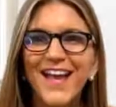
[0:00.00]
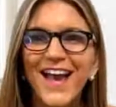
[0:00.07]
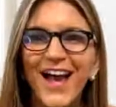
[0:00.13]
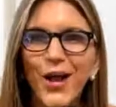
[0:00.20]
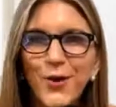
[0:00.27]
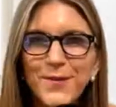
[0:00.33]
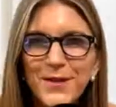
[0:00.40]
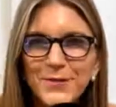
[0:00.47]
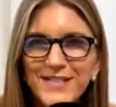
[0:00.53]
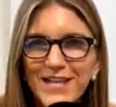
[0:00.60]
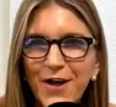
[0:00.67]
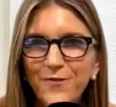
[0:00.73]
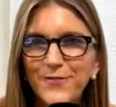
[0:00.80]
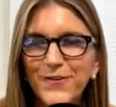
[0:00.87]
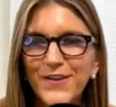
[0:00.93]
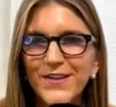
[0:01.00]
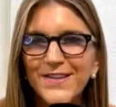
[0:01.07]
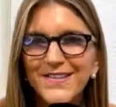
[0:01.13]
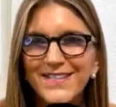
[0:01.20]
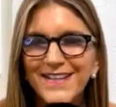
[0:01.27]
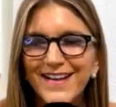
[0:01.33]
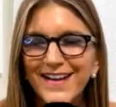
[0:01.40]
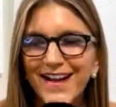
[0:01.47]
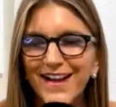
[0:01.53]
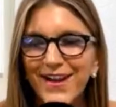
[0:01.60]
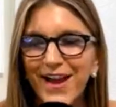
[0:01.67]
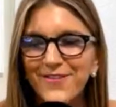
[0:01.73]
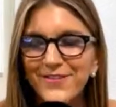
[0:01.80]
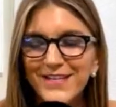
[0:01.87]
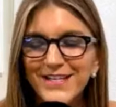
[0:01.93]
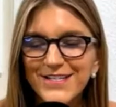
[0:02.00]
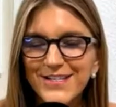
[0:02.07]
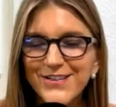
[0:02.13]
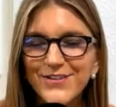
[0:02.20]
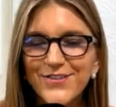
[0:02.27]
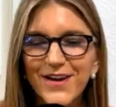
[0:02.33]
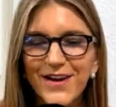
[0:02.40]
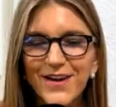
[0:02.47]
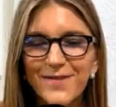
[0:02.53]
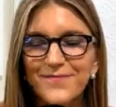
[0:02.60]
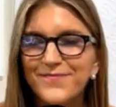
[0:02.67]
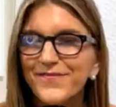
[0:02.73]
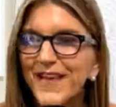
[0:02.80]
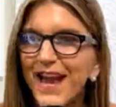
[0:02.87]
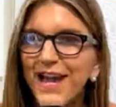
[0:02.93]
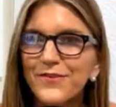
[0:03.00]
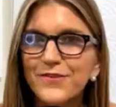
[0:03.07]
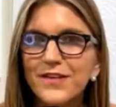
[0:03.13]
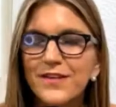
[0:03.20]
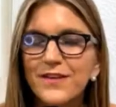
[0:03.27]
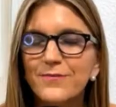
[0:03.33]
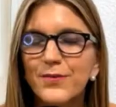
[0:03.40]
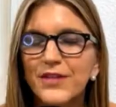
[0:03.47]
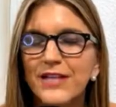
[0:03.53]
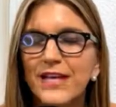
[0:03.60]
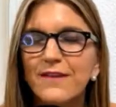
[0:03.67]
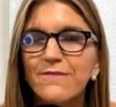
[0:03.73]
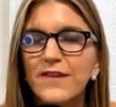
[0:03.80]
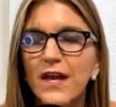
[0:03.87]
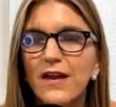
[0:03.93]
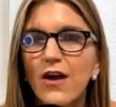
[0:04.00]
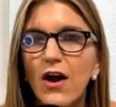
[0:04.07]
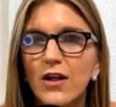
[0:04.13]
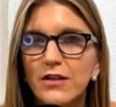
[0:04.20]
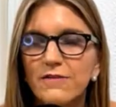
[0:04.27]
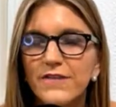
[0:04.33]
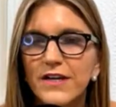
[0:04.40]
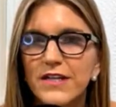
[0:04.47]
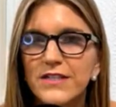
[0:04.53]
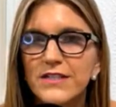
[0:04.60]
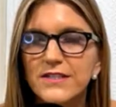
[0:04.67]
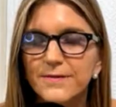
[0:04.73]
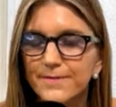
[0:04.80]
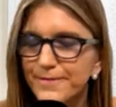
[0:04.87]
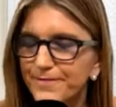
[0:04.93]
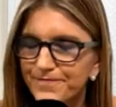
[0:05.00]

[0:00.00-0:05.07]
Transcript: I hope that was helpful. I really do. I really believe that all of us,